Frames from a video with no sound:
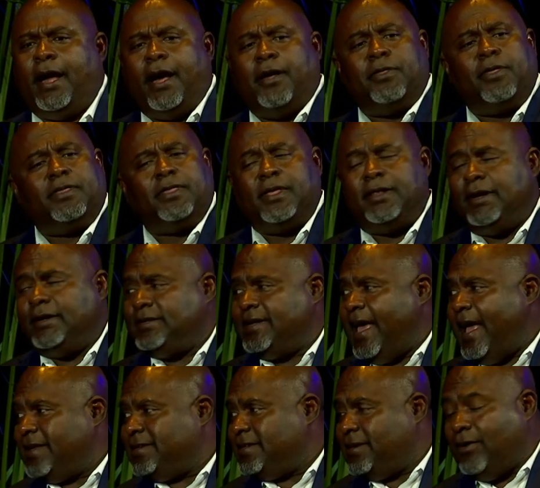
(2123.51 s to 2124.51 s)
other than the
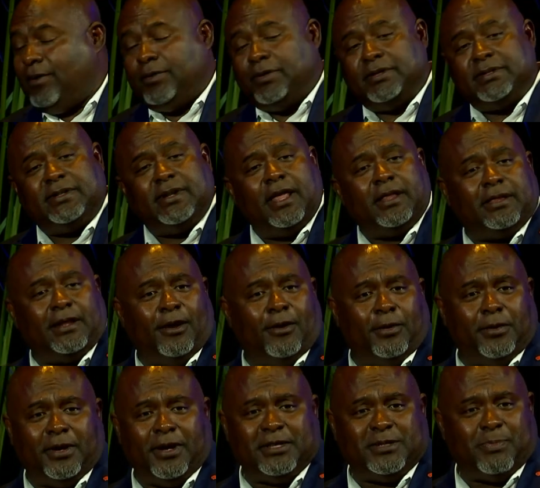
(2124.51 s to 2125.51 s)
tax code, there's nothing
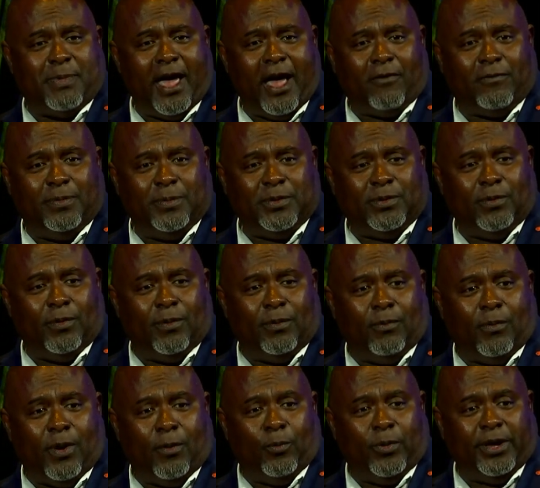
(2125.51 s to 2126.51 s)
holding us back from doing
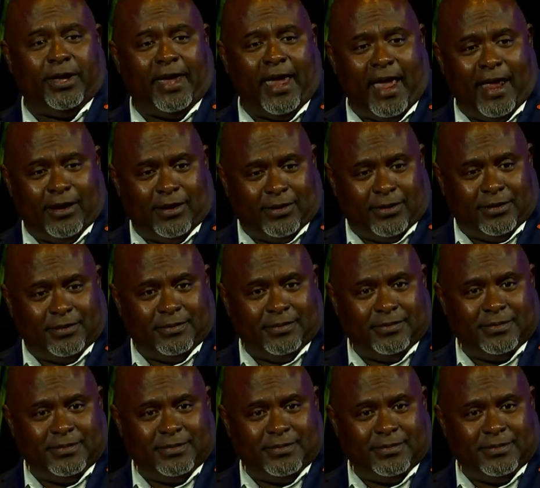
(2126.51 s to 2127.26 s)
what we can do.